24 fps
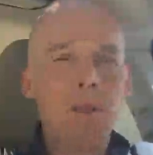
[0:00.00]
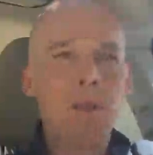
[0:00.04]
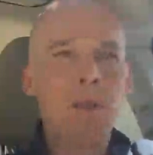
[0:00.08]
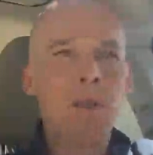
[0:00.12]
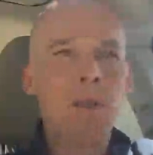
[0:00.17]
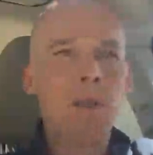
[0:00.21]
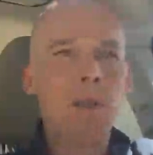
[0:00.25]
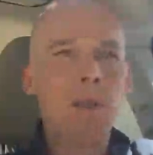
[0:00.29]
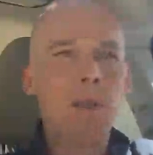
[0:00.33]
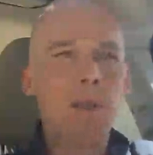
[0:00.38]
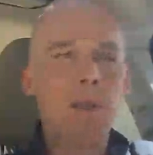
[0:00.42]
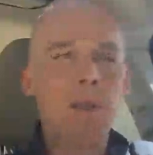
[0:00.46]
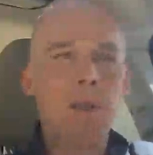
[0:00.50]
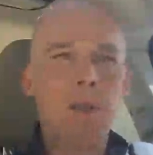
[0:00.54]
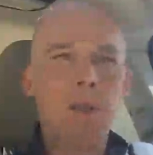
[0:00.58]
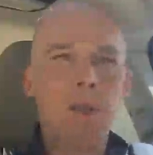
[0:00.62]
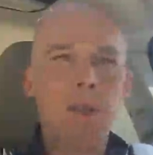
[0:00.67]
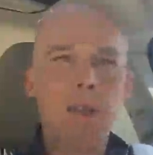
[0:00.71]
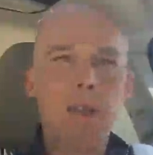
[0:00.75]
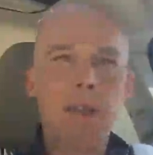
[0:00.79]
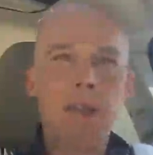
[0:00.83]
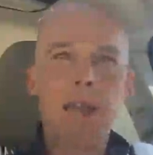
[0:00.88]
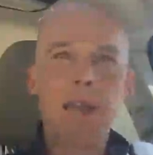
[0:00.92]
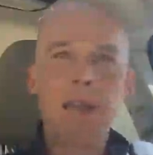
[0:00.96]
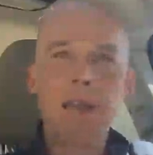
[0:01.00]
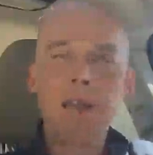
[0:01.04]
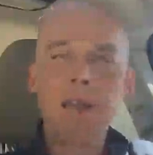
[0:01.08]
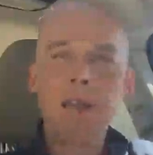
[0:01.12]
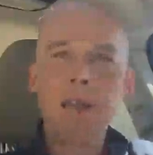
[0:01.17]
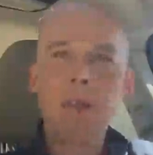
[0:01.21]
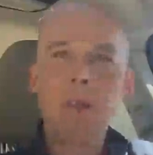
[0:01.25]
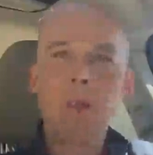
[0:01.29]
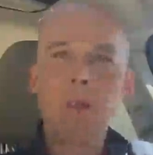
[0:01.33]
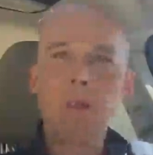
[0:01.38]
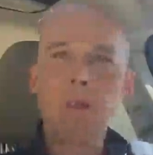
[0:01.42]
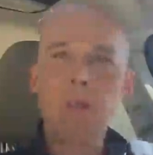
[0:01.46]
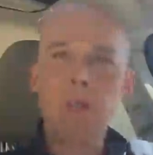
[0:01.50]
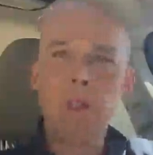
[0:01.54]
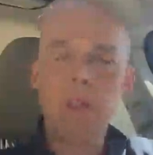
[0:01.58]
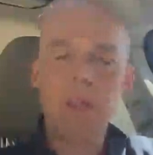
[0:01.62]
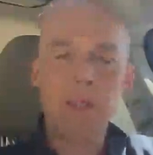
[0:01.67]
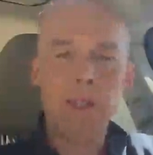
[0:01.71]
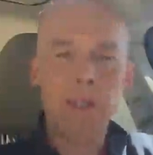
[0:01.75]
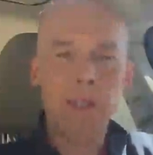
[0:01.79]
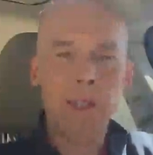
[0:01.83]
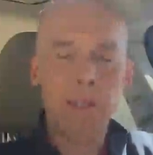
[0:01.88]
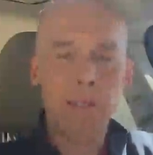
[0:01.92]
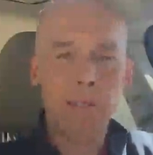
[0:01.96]
good theory. I think we really
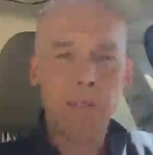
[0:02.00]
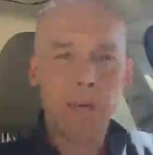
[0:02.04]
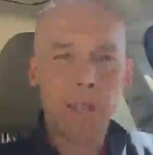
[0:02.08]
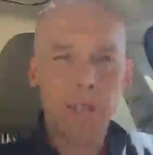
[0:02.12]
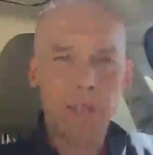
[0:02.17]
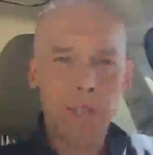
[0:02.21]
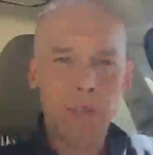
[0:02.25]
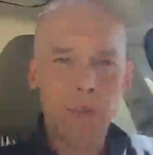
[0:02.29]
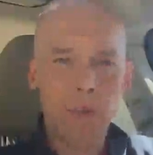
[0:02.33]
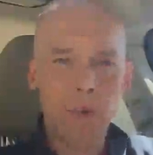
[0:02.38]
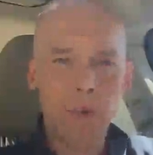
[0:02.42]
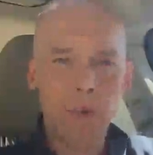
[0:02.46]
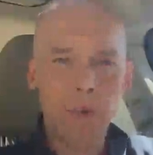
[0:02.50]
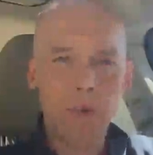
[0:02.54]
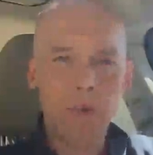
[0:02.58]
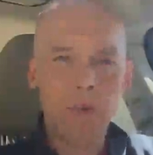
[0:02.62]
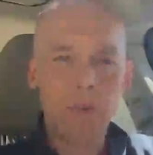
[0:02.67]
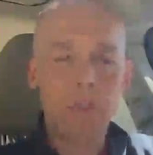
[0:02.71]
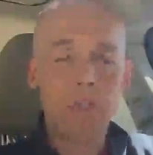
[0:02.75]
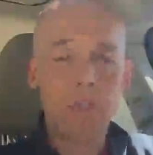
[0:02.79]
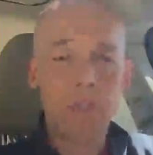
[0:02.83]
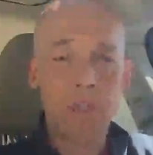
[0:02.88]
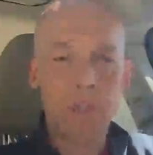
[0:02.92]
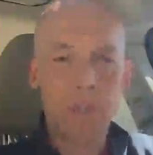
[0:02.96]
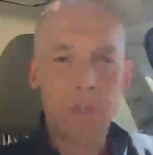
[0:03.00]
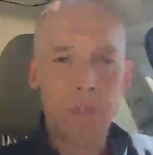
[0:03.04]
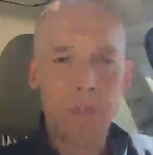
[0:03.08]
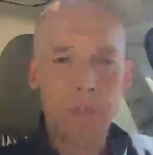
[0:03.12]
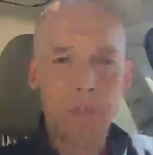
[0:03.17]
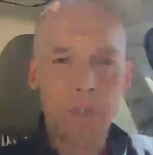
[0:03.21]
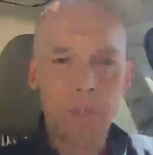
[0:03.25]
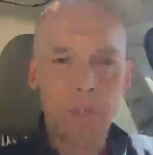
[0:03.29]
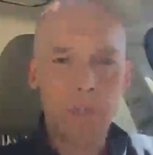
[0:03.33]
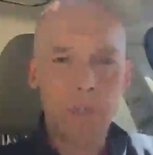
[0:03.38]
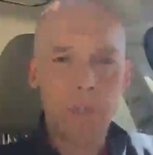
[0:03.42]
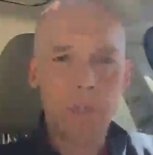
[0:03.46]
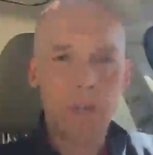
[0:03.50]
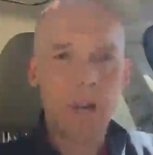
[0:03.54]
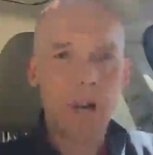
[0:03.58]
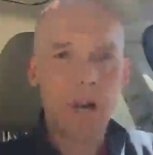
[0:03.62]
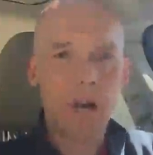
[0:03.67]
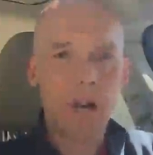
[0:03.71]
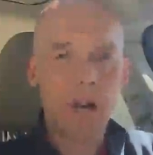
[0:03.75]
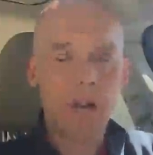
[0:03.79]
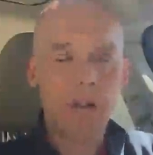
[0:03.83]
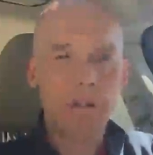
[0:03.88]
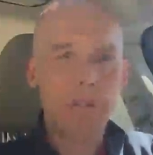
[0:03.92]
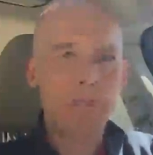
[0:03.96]
need to bust open the germ theory
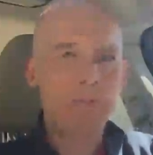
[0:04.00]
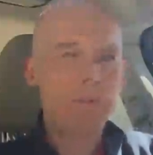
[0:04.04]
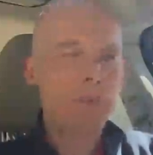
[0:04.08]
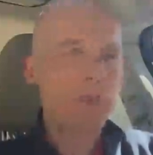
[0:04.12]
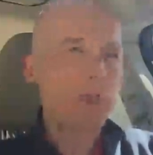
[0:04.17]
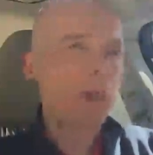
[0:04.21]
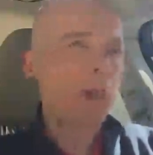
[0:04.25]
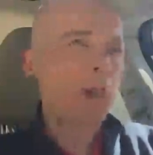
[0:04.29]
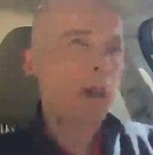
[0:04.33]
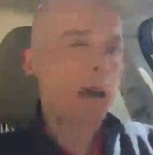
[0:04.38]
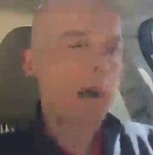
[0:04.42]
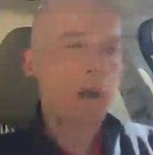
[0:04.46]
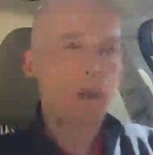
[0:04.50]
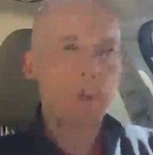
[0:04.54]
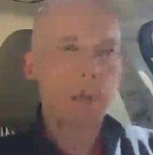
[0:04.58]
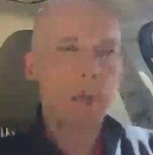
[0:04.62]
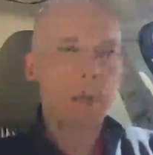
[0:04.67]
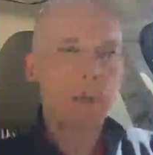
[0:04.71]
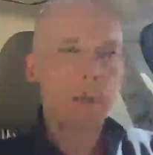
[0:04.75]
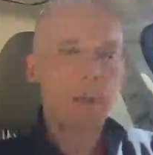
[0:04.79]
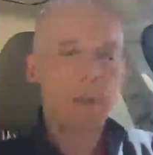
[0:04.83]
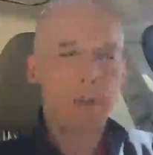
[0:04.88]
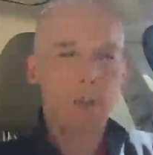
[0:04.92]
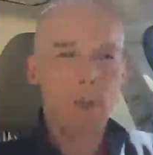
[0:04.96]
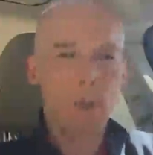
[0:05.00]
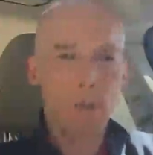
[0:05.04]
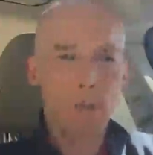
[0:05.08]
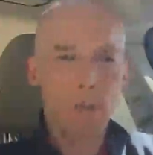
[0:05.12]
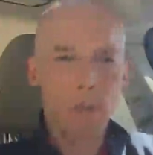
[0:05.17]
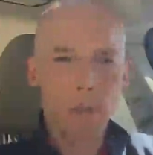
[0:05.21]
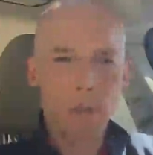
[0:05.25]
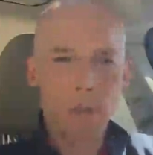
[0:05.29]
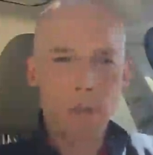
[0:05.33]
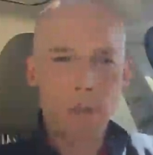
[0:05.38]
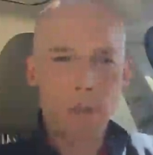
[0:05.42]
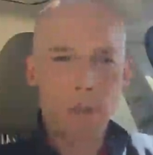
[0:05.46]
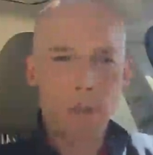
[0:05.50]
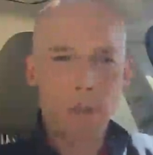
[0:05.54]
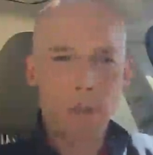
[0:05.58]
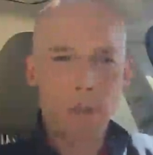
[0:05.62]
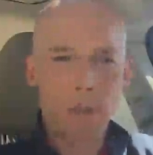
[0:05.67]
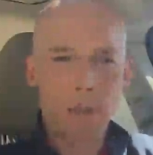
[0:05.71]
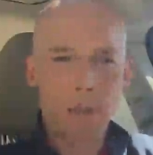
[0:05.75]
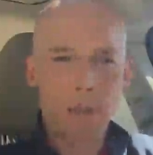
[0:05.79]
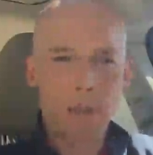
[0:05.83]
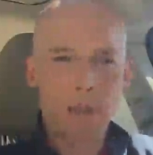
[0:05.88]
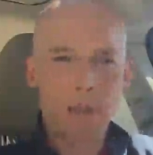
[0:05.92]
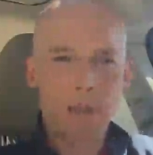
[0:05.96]
lie. Amanda Vollmer is doing
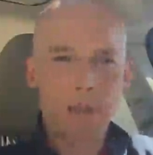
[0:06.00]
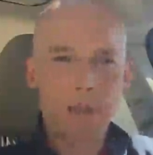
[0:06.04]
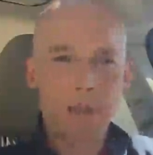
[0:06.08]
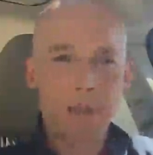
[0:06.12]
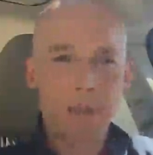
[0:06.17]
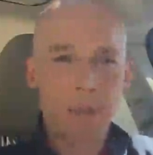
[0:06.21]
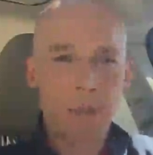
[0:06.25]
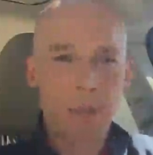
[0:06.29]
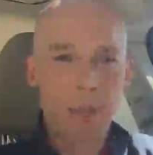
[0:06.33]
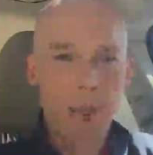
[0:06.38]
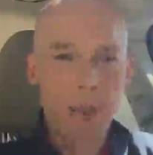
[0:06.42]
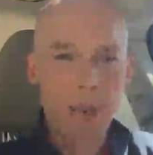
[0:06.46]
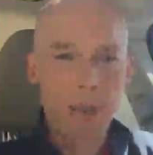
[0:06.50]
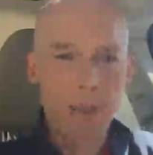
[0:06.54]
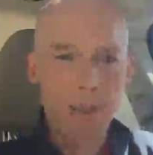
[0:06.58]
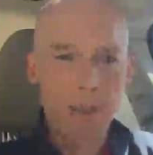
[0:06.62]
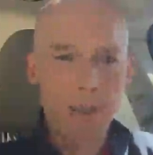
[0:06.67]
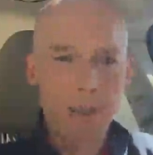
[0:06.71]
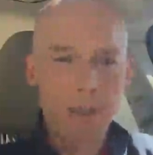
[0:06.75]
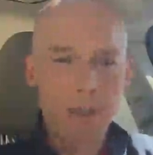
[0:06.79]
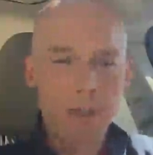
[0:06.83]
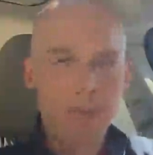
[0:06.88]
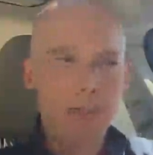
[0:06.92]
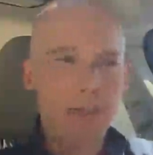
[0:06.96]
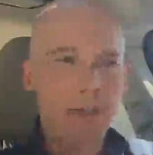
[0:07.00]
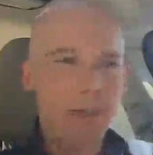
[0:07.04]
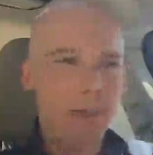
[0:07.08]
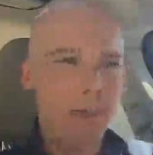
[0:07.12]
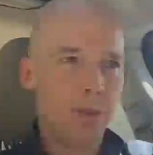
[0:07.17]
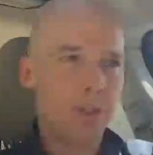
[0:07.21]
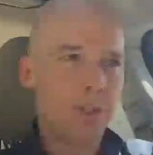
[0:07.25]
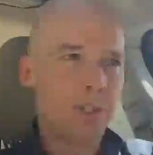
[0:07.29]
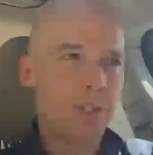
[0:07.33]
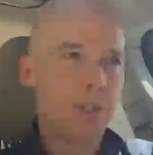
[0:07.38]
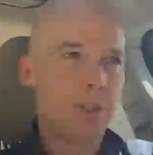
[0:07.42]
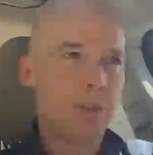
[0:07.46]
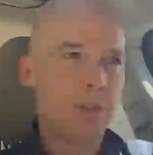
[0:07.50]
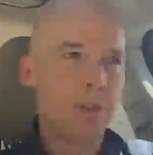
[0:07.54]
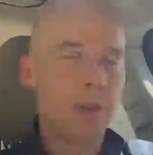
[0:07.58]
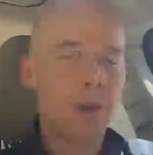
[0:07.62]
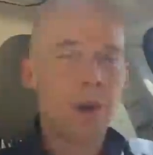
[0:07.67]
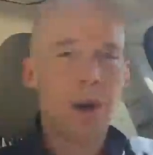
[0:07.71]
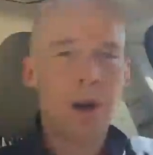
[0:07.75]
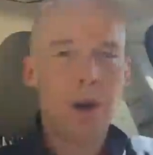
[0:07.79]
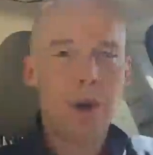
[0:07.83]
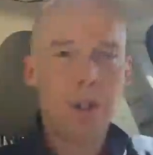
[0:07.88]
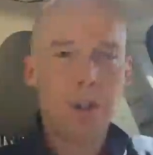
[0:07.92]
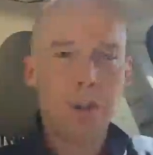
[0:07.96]
a debate. She found some
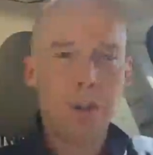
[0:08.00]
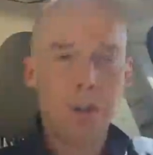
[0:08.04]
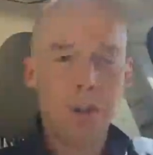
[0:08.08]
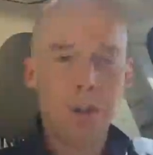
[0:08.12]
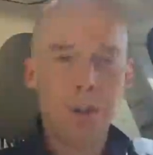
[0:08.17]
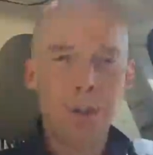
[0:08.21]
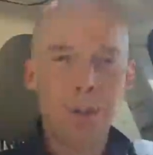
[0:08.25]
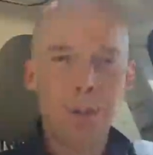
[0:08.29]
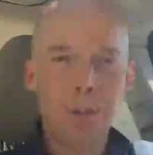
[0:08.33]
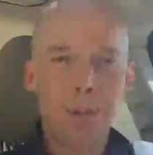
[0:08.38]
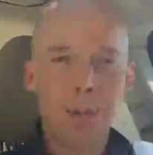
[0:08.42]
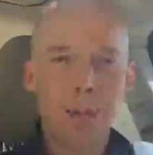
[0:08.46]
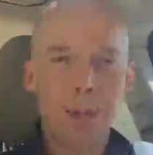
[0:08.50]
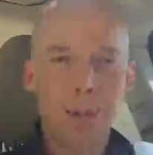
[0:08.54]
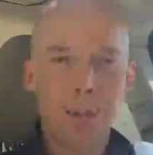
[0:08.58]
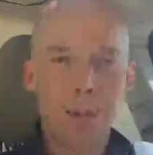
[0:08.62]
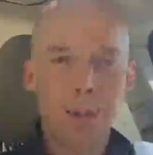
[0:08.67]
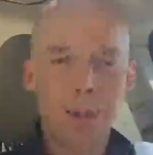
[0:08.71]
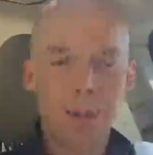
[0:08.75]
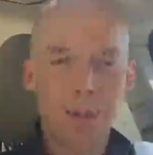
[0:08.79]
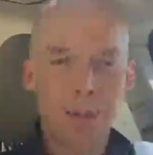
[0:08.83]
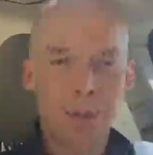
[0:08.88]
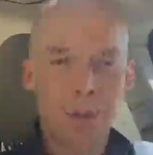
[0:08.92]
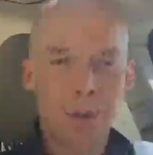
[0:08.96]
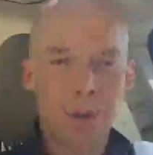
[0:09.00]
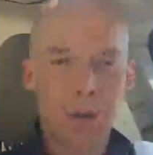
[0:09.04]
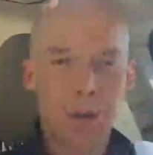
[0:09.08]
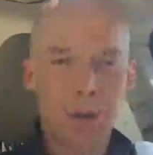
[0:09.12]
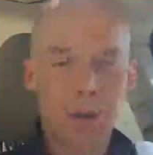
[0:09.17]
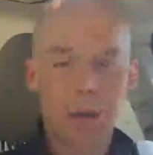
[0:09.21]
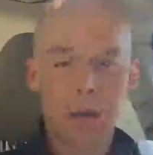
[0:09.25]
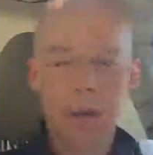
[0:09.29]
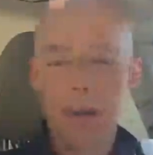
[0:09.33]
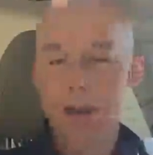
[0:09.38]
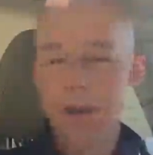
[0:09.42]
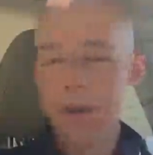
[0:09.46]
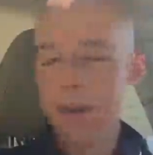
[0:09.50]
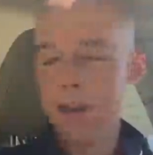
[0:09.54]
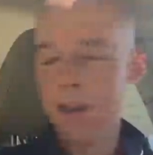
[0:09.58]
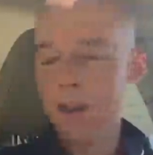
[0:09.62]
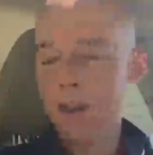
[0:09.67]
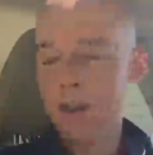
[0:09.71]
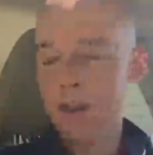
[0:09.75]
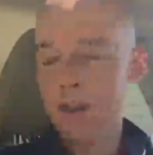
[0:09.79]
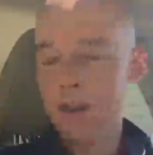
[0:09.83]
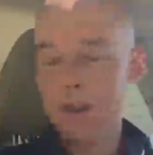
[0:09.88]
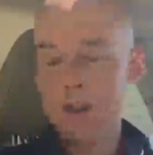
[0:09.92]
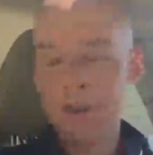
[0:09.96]
doctor to debate with tomorrow, and I
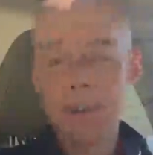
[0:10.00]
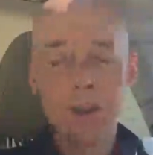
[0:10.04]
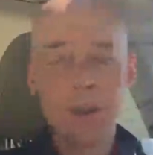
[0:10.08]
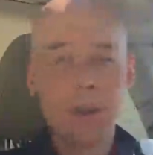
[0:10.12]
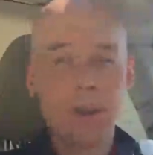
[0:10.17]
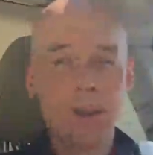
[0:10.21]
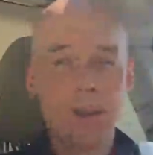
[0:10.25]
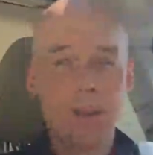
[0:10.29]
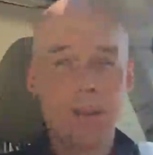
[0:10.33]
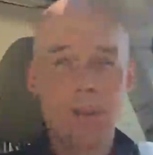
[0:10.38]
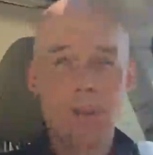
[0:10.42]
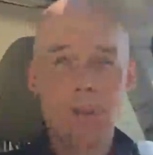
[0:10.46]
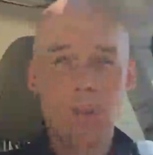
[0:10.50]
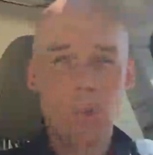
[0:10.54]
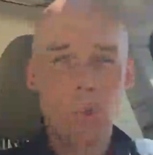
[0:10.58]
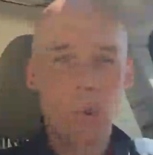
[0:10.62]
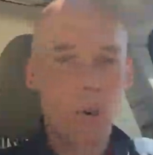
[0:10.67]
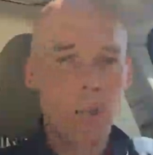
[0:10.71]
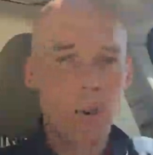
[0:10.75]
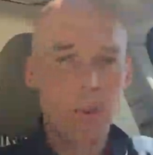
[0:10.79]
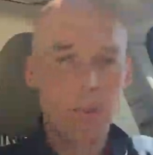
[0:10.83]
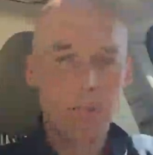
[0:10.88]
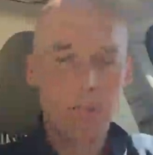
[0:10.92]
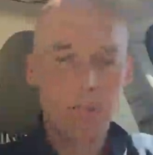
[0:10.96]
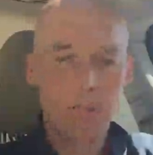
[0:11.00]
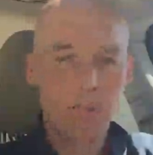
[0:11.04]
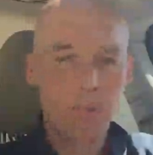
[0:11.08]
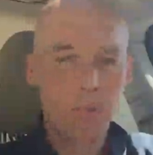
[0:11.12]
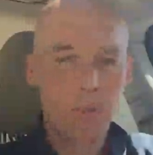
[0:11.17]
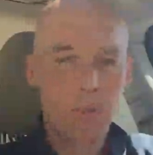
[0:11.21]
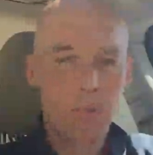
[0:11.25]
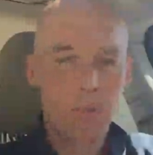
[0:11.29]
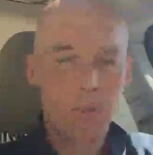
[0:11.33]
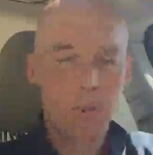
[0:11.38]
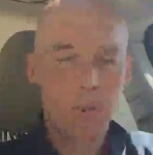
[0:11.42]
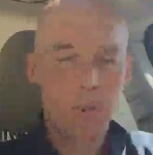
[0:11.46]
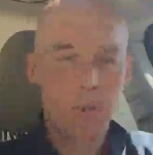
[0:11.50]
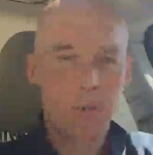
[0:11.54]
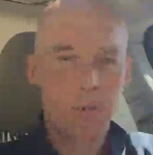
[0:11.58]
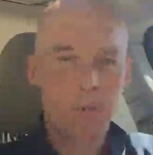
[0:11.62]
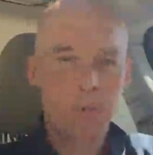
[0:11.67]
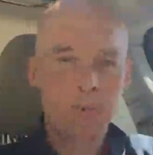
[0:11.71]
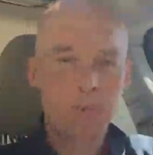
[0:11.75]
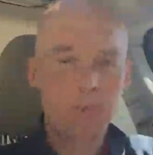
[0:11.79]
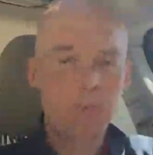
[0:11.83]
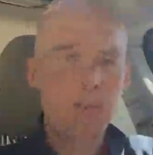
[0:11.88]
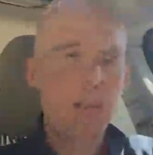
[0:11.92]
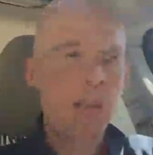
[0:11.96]
think she's just going to wipe the floor with
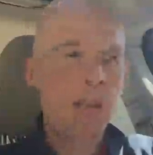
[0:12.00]
him.